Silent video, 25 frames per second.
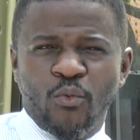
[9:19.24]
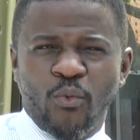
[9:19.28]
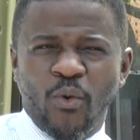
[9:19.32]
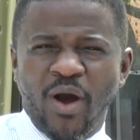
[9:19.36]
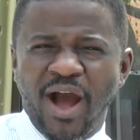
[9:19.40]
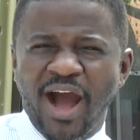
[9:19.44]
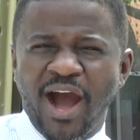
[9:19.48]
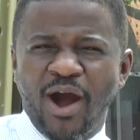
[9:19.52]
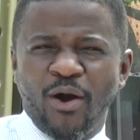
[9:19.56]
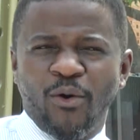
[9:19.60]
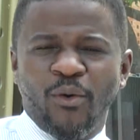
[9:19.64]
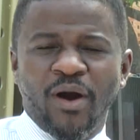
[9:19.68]

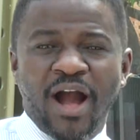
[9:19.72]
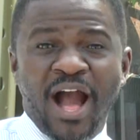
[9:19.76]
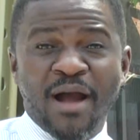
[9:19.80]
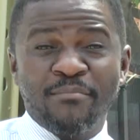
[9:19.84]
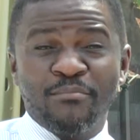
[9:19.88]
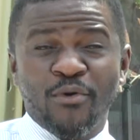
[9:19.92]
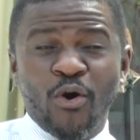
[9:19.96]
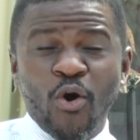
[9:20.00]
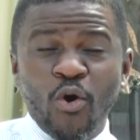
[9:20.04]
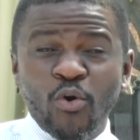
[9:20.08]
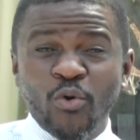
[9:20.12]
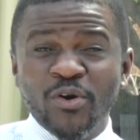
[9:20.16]
Wow,
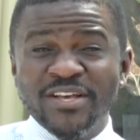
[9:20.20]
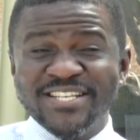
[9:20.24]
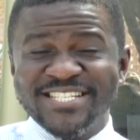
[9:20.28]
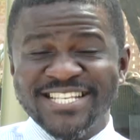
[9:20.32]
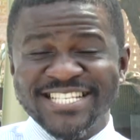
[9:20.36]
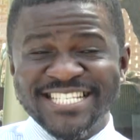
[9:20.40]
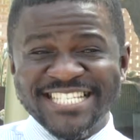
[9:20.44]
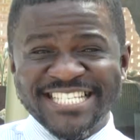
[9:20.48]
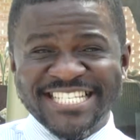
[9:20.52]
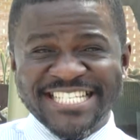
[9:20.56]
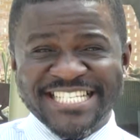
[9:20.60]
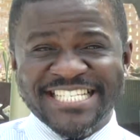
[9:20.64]
I'm always
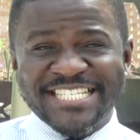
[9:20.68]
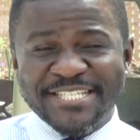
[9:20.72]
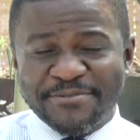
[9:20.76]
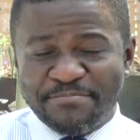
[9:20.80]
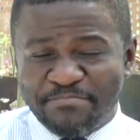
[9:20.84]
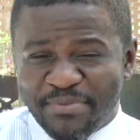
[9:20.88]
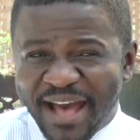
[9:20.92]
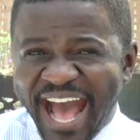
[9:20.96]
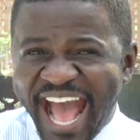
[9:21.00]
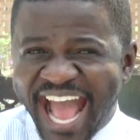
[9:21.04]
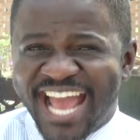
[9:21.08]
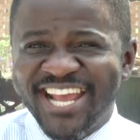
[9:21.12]

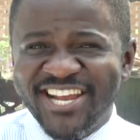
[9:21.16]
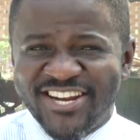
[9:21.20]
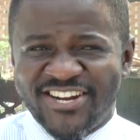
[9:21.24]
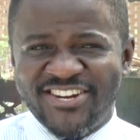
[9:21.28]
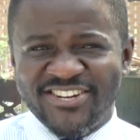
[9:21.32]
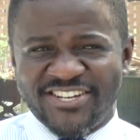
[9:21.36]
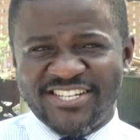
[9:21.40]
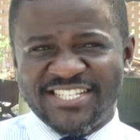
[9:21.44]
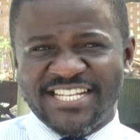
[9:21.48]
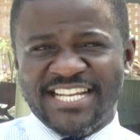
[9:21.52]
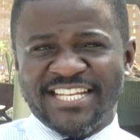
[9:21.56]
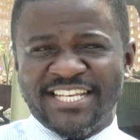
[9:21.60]

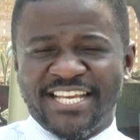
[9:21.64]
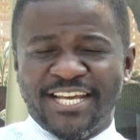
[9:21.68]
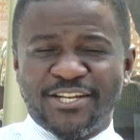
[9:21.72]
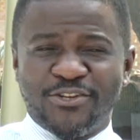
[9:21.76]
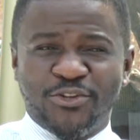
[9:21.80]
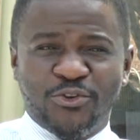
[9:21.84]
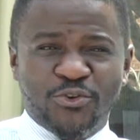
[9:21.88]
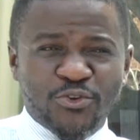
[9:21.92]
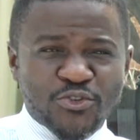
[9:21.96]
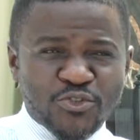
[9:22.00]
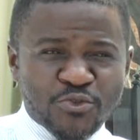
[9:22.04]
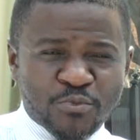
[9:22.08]
inspired and
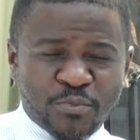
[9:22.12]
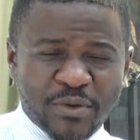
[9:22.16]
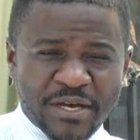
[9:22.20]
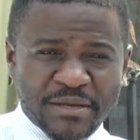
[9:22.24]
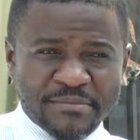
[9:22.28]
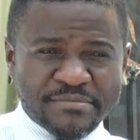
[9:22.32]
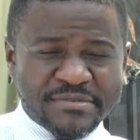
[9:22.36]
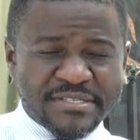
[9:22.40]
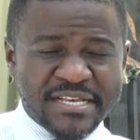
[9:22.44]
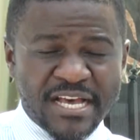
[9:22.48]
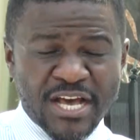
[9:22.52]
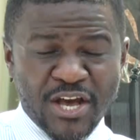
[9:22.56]
get
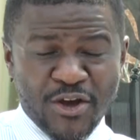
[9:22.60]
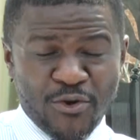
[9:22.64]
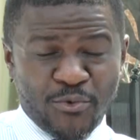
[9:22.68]
goosebumps